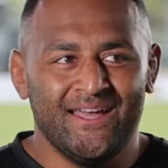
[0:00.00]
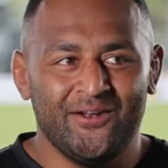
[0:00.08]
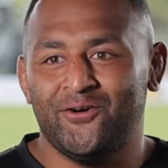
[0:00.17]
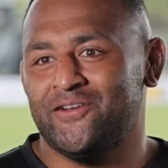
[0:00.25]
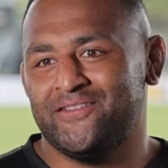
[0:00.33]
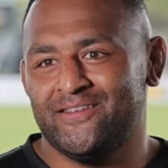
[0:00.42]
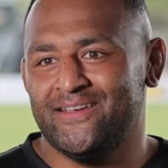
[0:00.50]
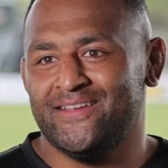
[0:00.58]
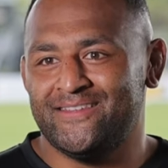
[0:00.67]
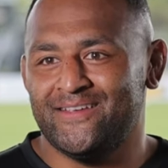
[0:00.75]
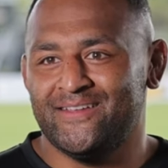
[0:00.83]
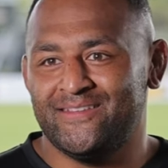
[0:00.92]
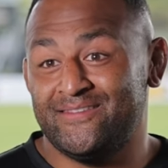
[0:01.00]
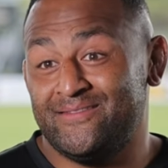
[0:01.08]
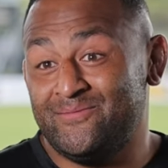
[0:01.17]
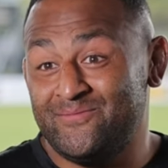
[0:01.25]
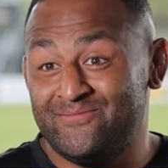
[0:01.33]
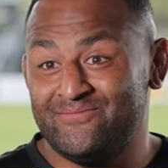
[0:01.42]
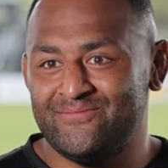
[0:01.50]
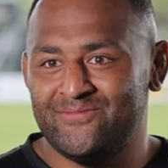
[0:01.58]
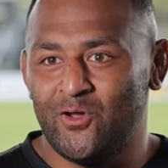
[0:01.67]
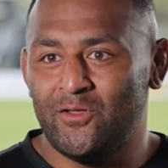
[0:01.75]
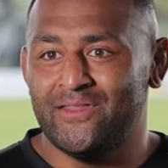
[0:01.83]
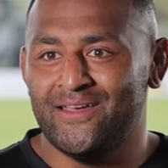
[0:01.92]
and honoured to, to
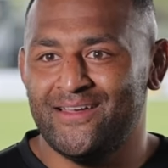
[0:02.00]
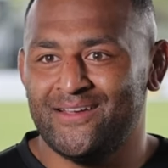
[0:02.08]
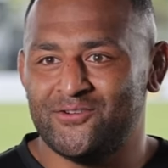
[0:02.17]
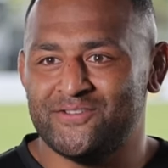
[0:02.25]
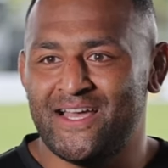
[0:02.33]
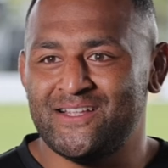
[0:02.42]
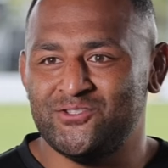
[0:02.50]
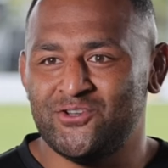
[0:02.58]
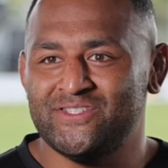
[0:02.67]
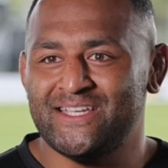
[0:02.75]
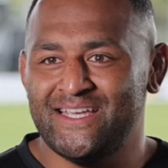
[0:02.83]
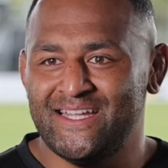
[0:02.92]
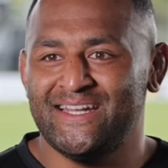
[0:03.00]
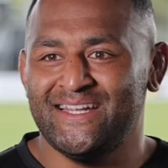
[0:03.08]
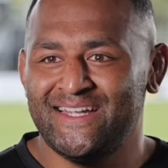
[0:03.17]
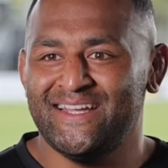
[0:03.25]
don the Crusaders jersey again.